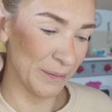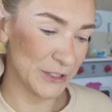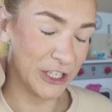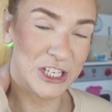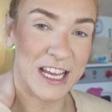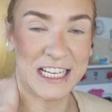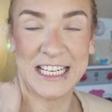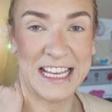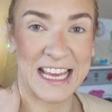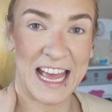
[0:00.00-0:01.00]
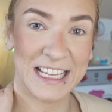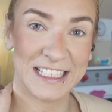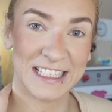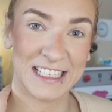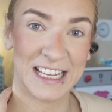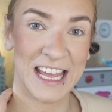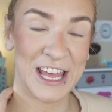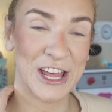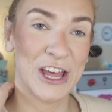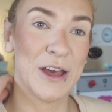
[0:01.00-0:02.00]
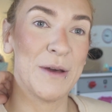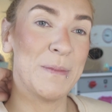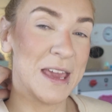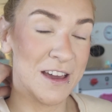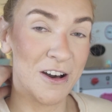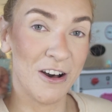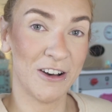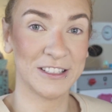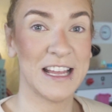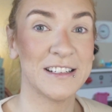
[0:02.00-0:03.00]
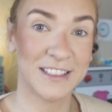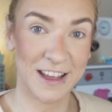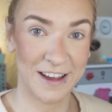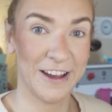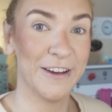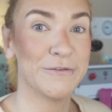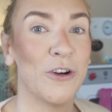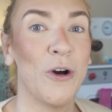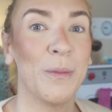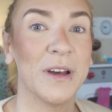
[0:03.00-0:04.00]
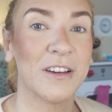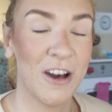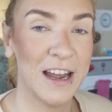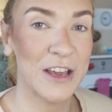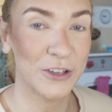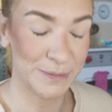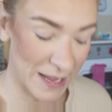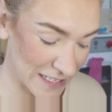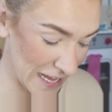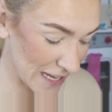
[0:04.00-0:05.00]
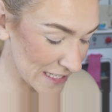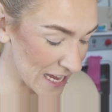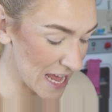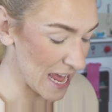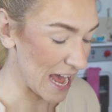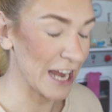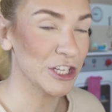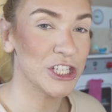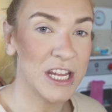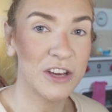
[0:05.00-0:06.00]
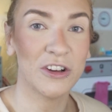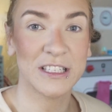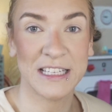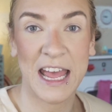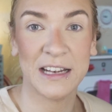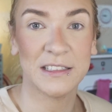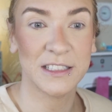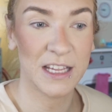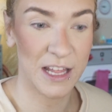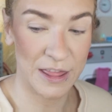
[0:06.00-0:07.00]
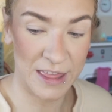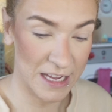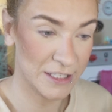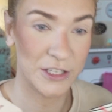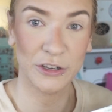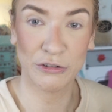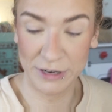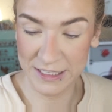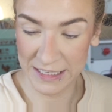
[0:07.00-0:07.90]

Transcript: So she actually gets PR sent to her from Kylie Cosmetics, and she got sent this Chris